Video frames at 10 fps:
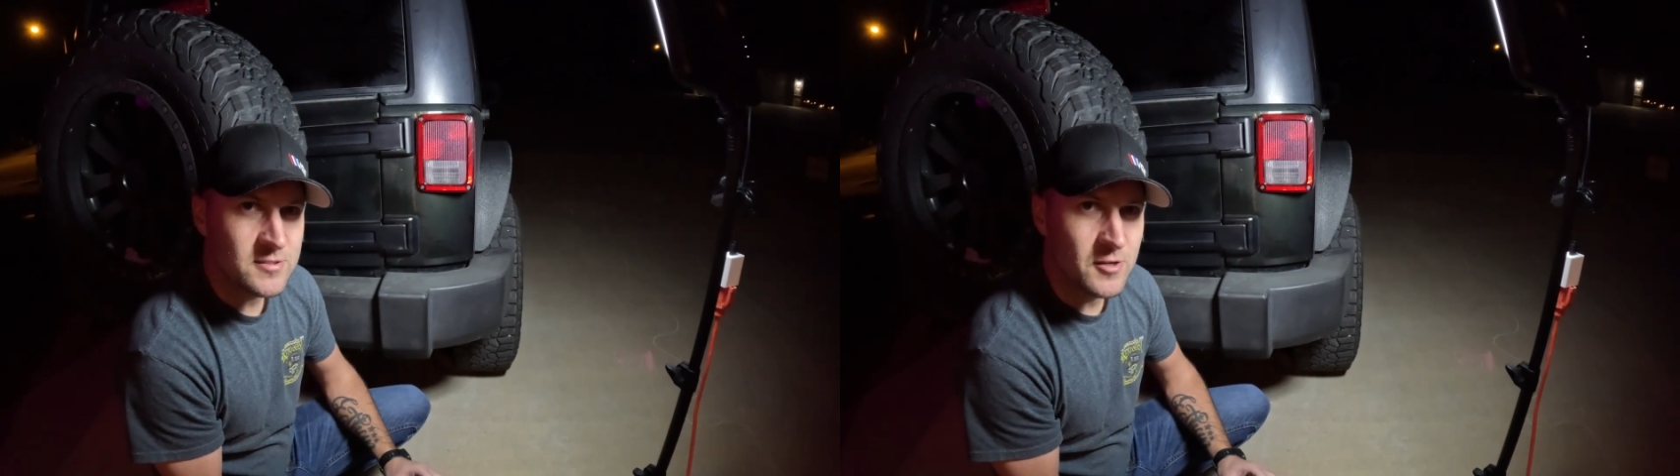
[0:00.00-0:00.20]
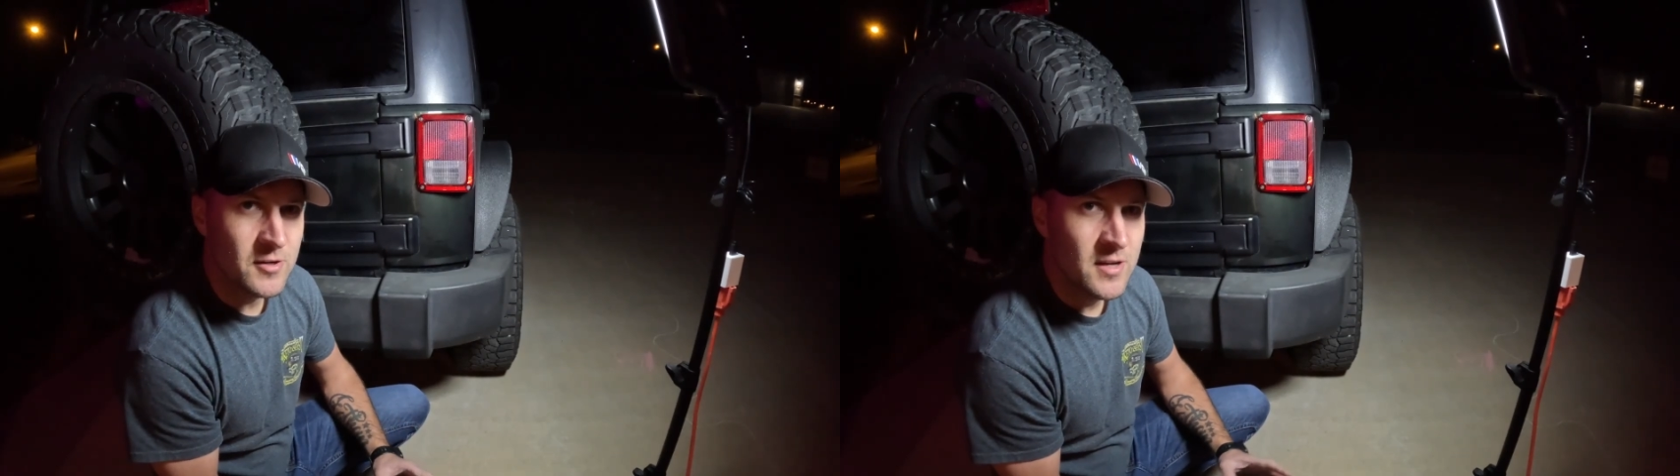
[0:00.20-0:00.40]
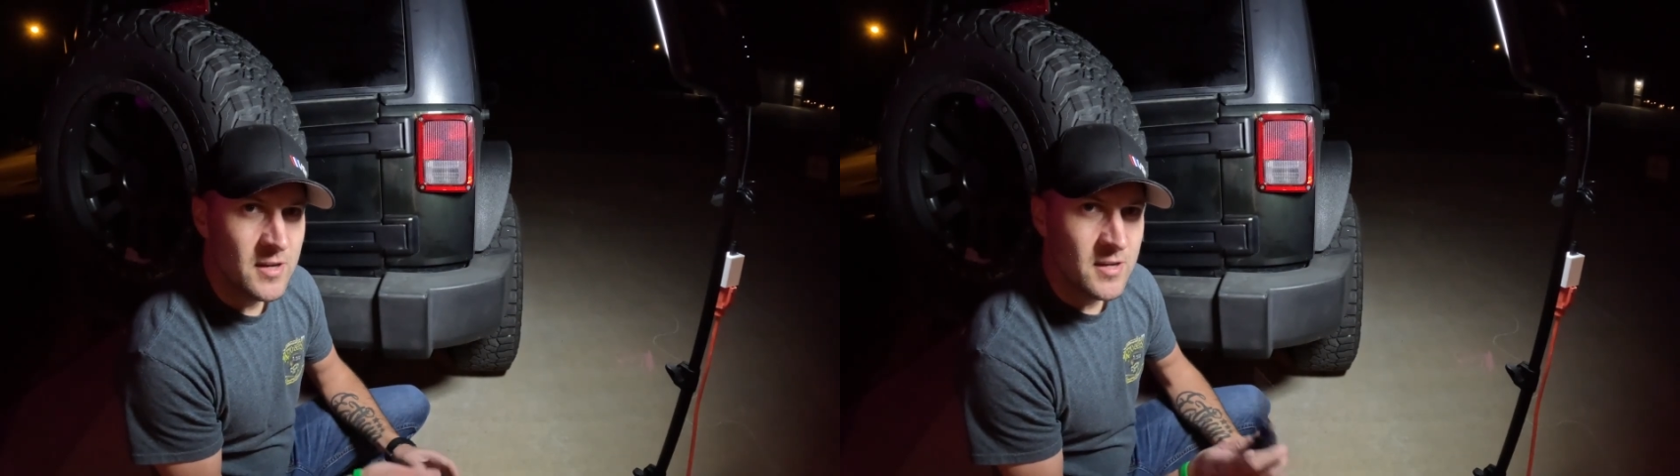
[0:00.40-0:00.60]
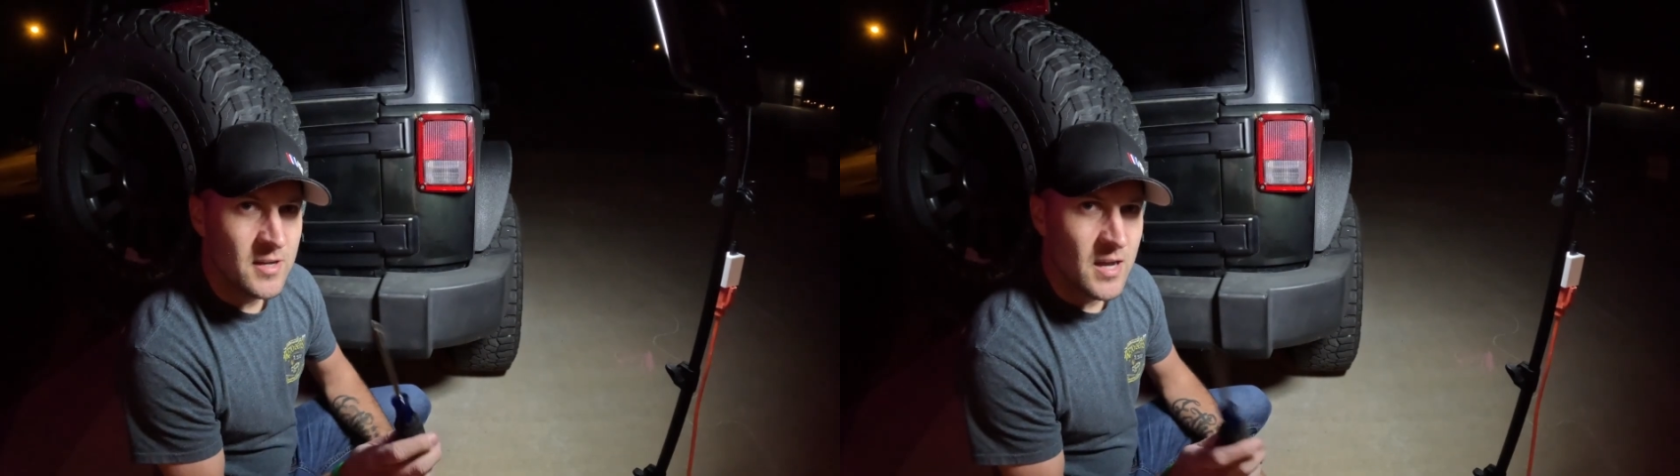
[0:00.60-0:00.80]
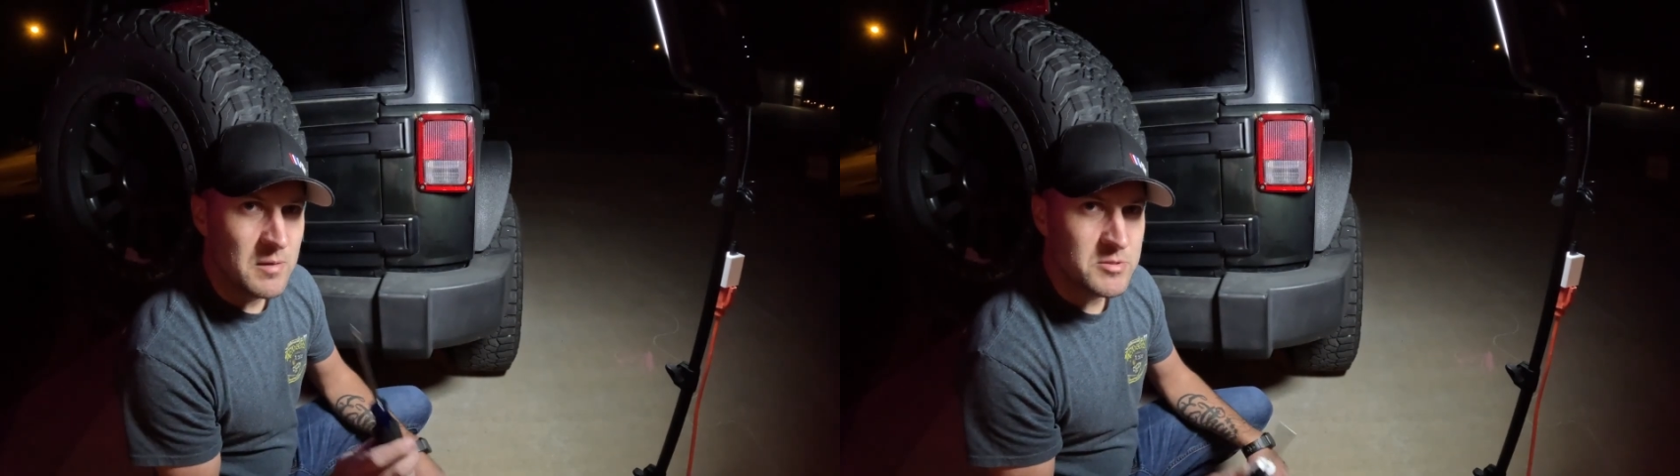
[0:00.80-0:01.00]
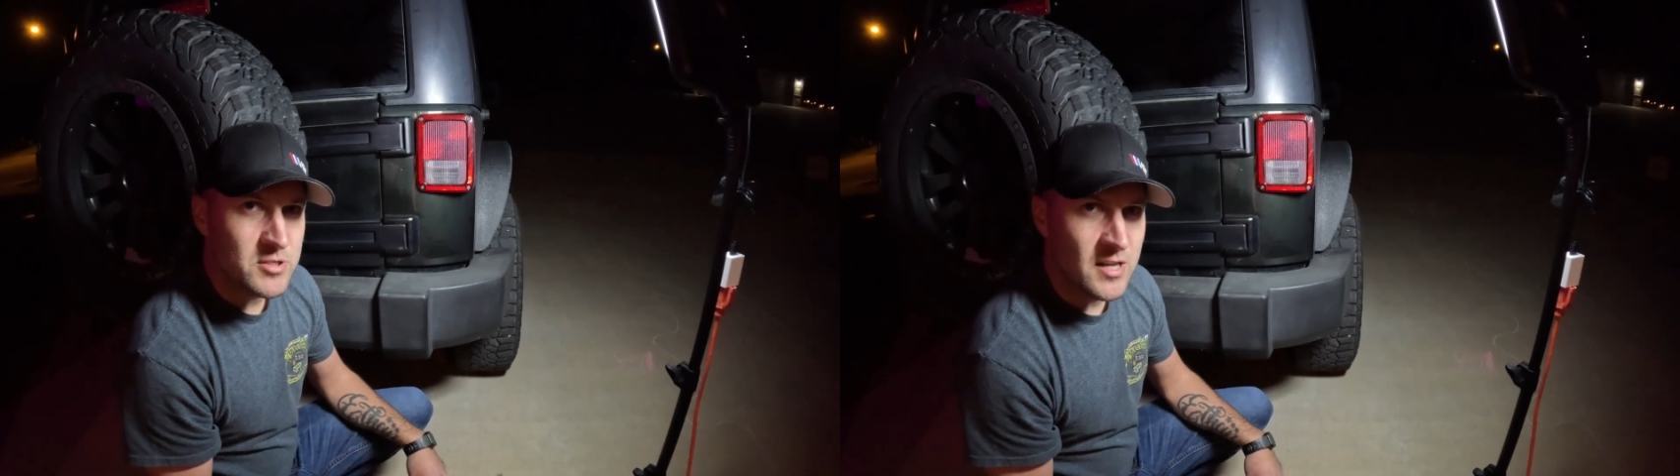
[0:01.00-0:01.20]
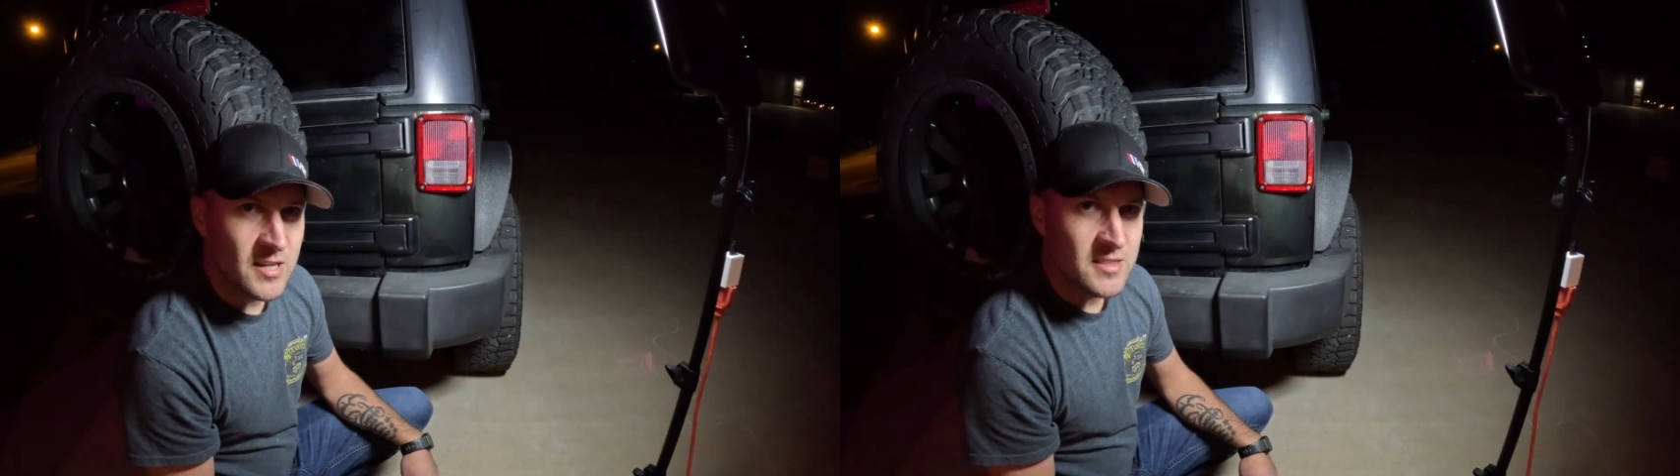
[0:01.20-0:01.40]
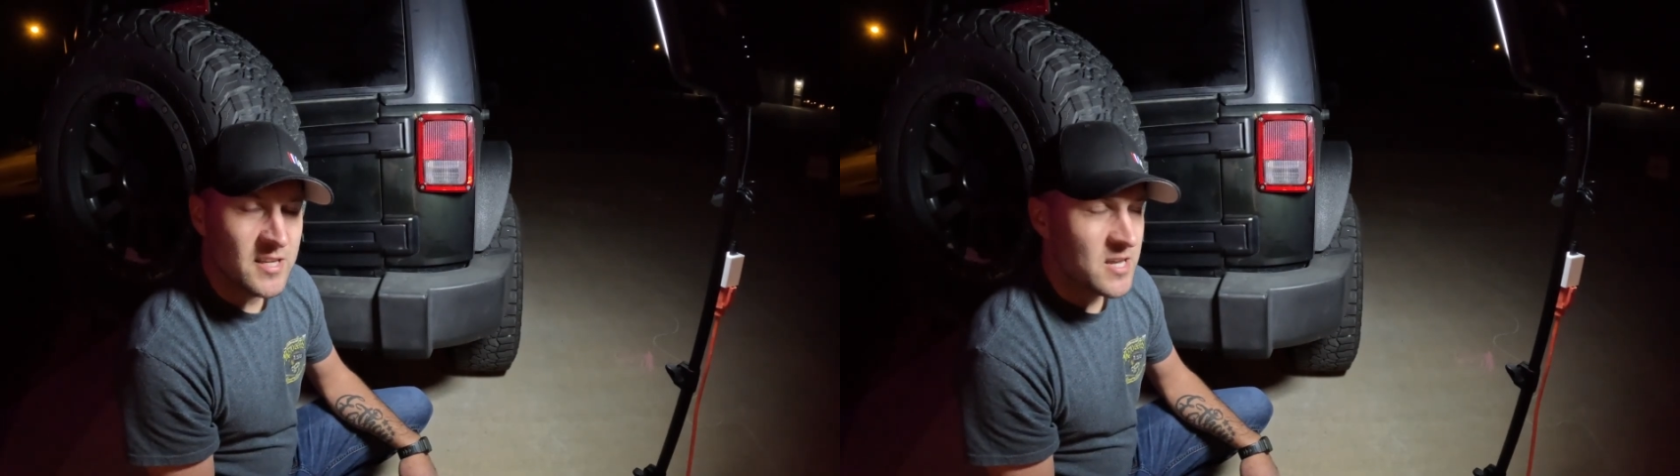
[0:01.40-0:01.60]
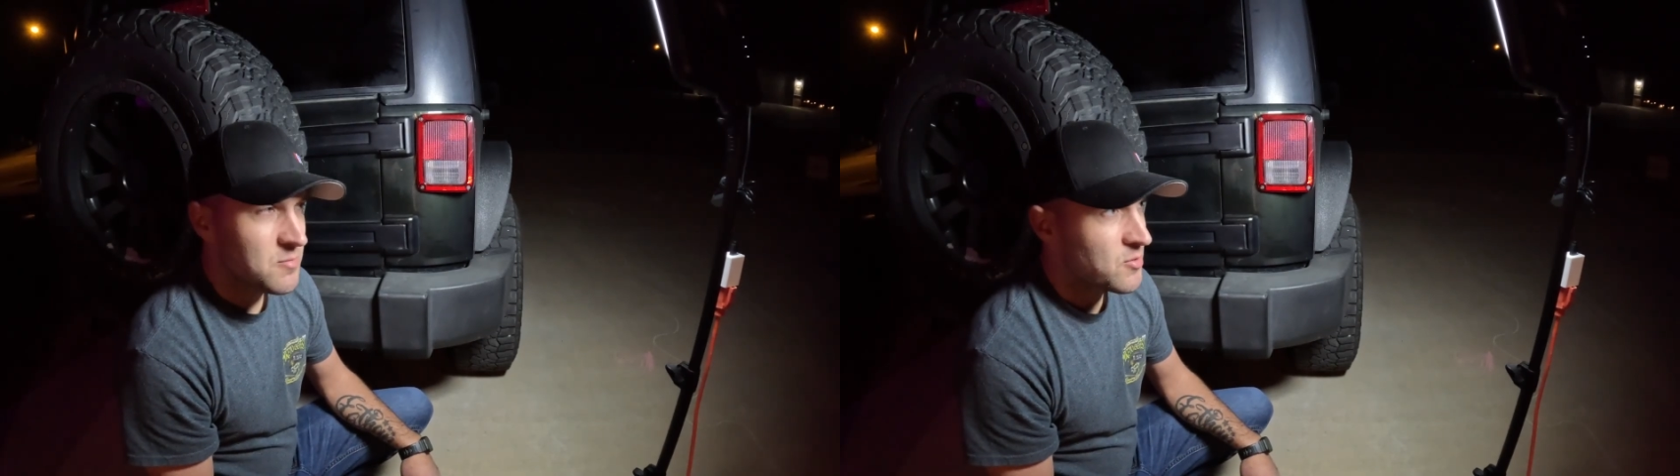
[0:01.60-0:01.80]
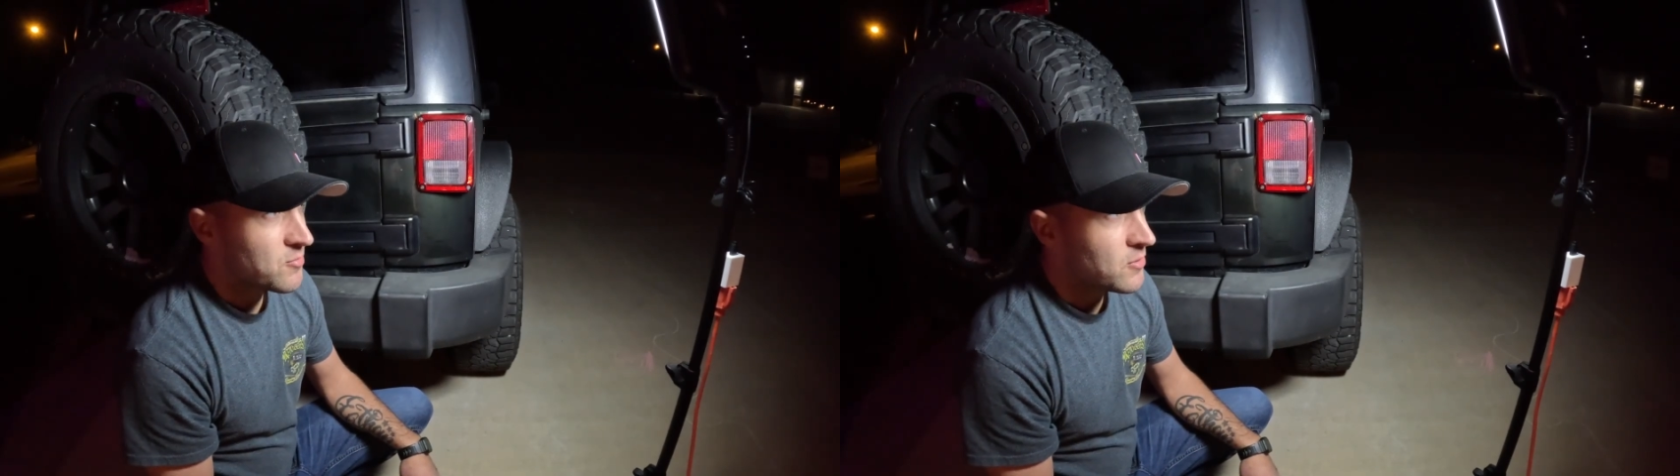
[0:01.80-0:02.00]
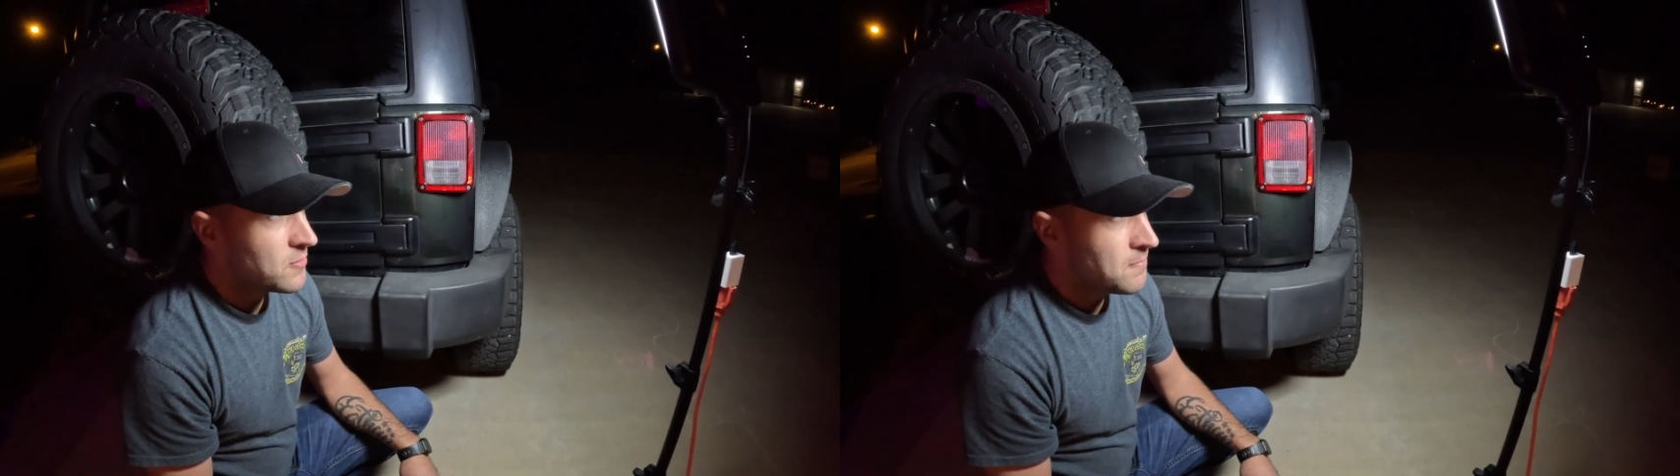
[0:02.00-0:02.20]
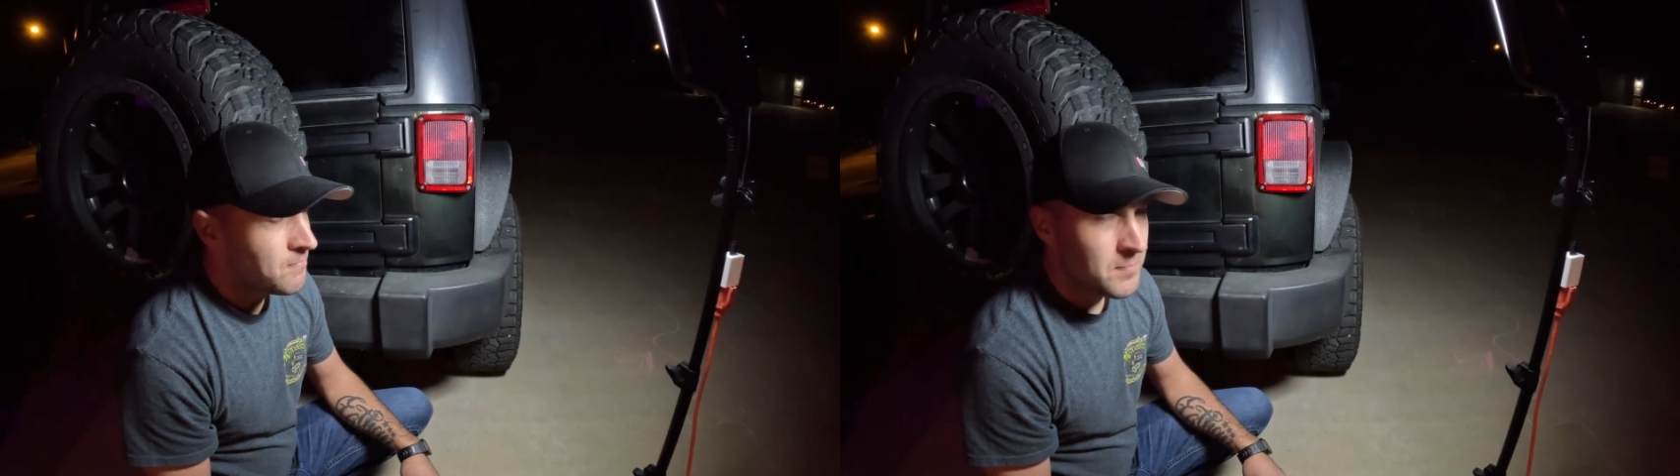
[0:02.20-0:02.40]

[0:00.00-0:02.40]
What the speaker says: So I'm just going to let the camera roll.